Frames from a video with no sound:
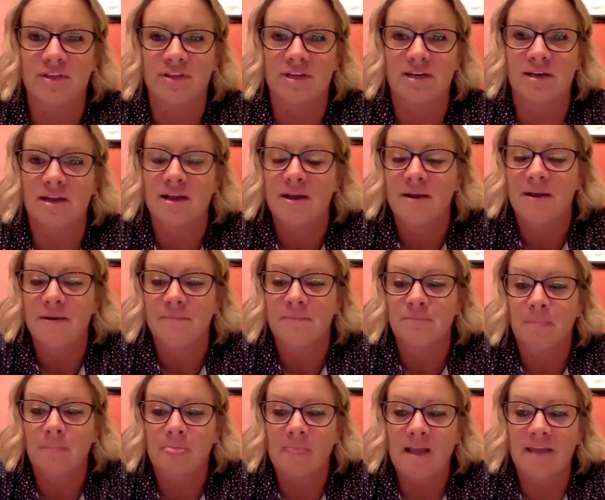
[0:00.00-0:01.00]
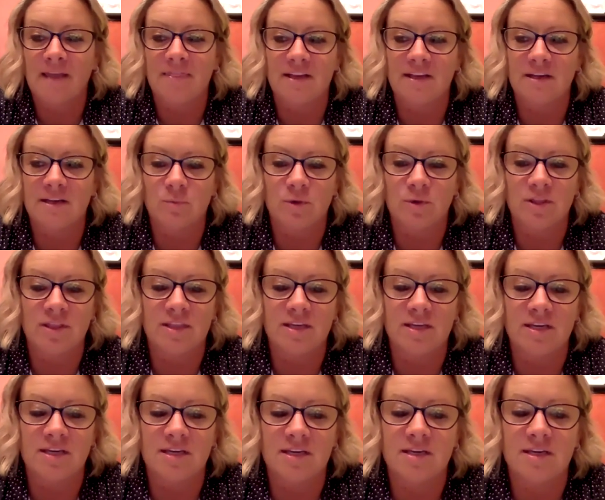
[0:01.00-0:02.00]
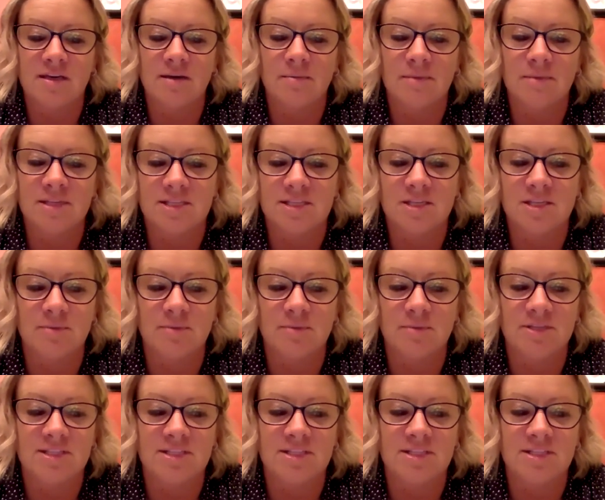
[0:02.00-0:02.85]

And I think it with the Mississippi